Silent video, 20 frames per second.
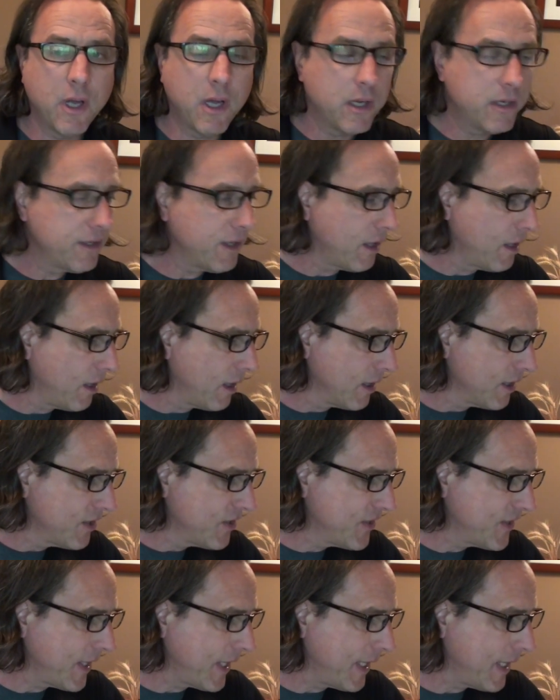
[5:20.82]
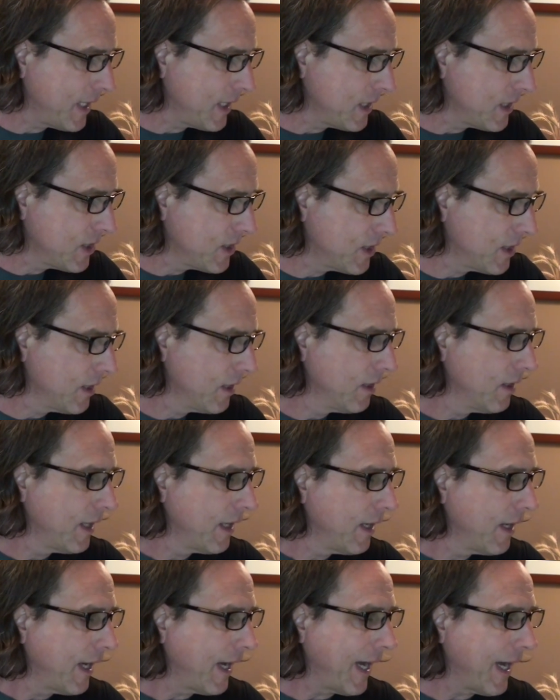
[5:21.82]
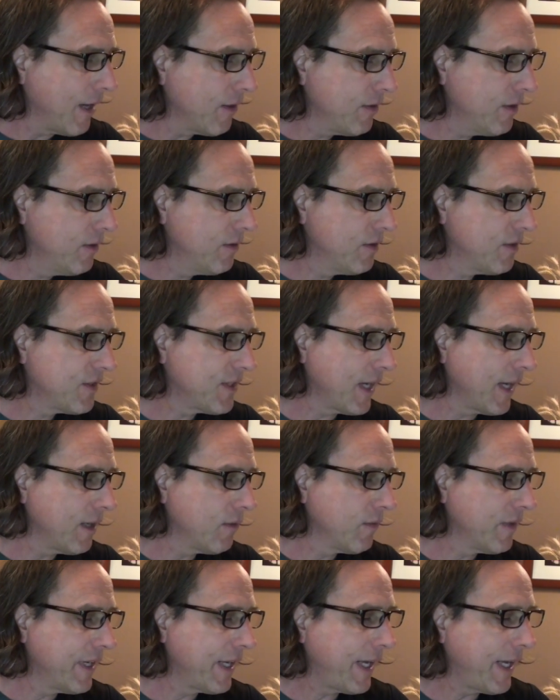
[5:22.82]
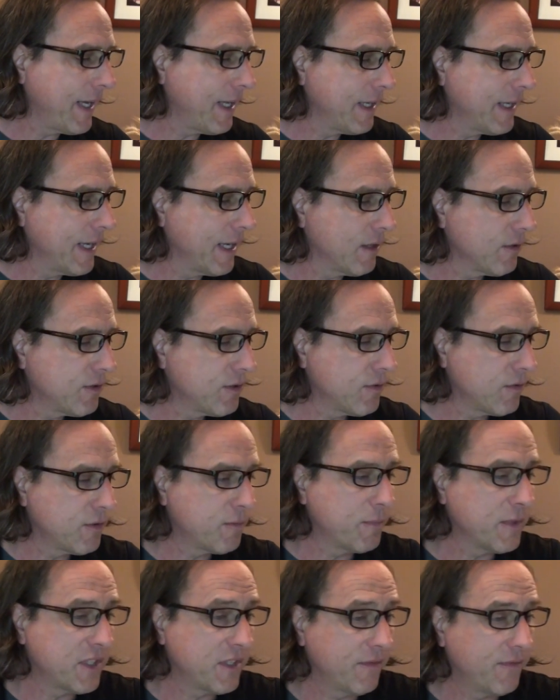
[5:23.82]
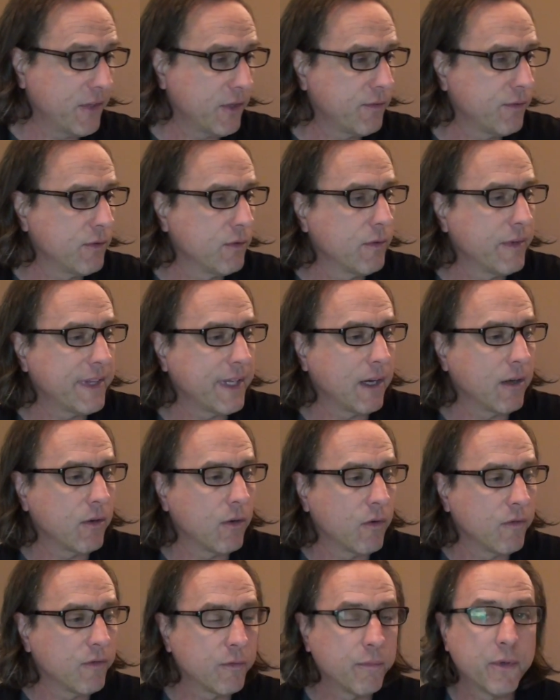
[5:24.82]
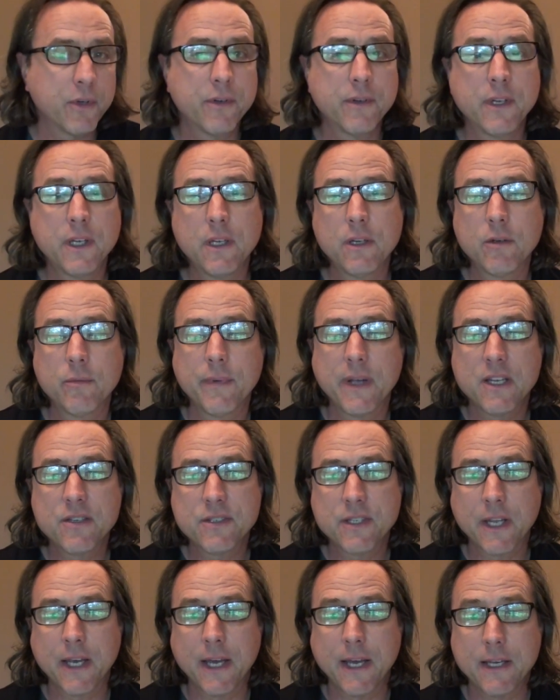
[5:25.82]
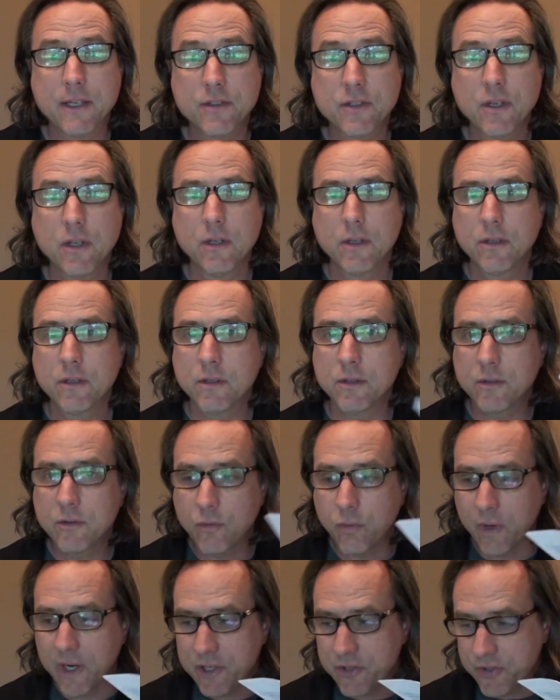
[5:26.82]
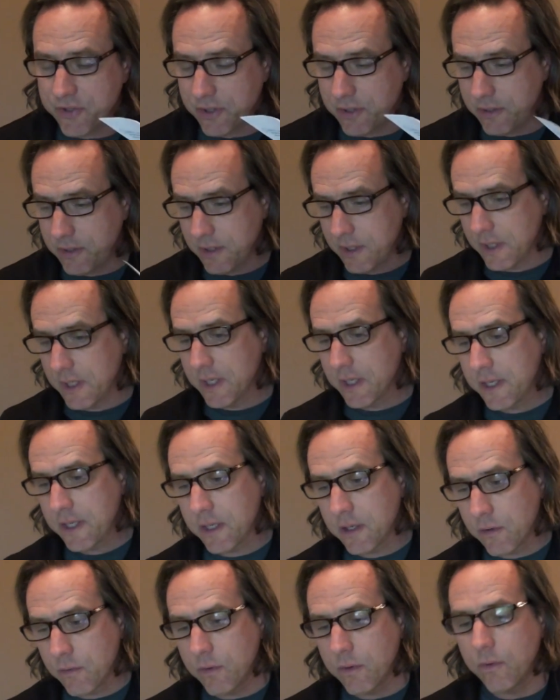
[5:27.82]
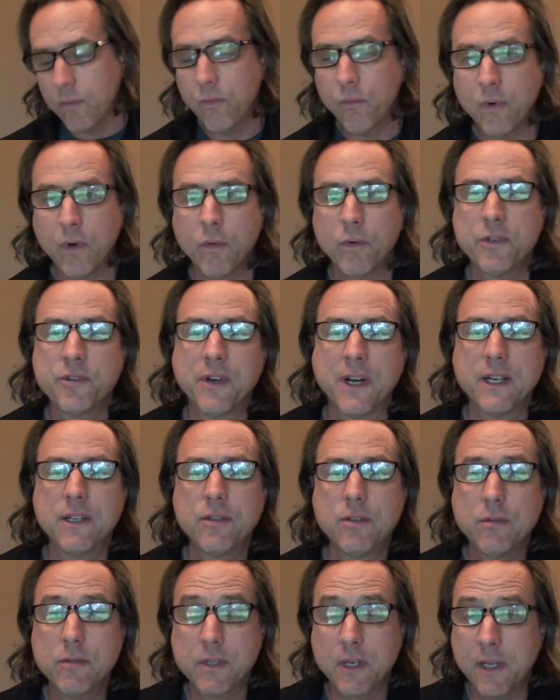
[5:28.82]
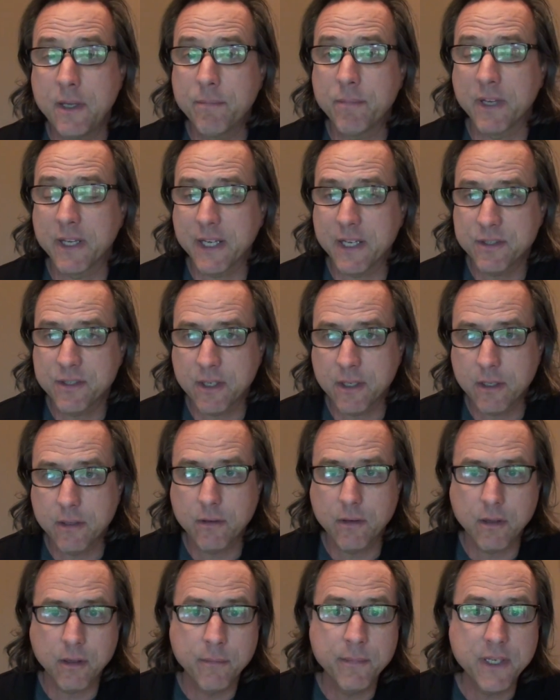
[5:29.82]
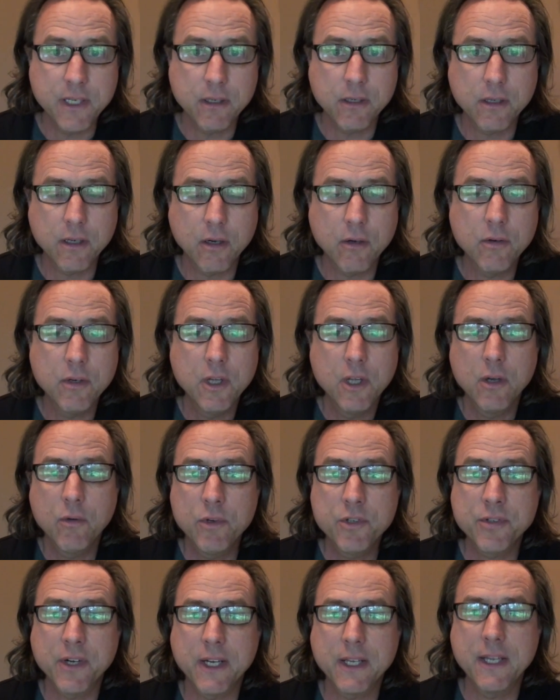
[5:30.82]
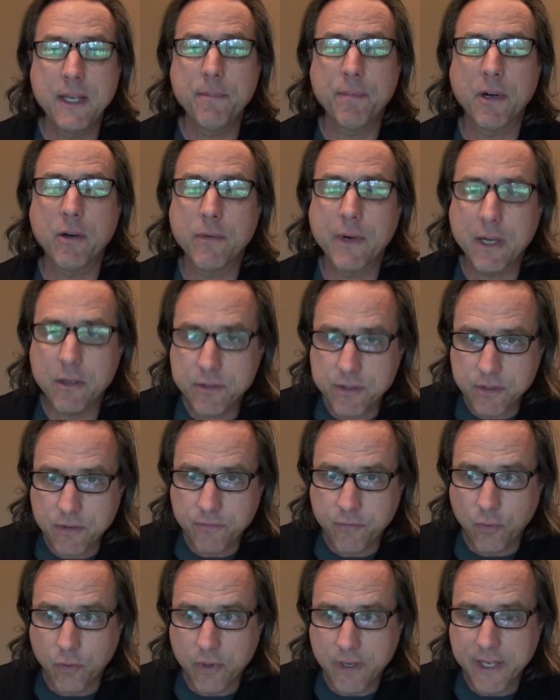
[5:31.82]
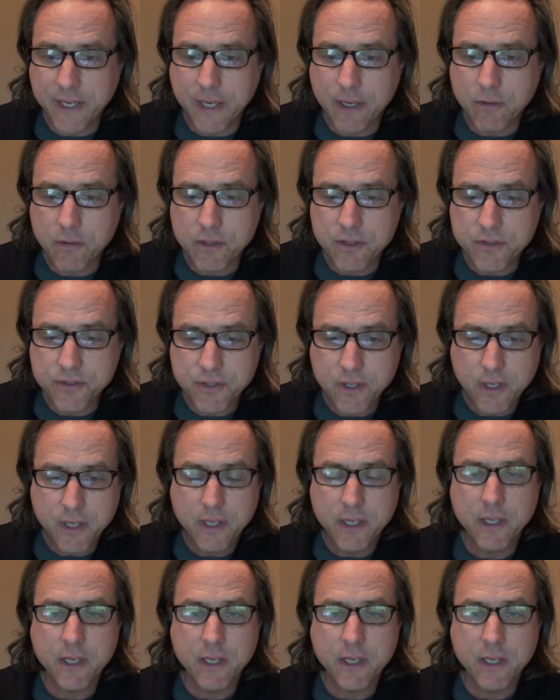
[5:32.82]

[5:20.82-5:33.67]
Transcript: Lawn Dog says, how do you decide when to add accounts to a specific crew without overburdening your best guys? Good question. You know, what we try to do is keep, like I said a minute ago, we try to keep our routes to 40 hours.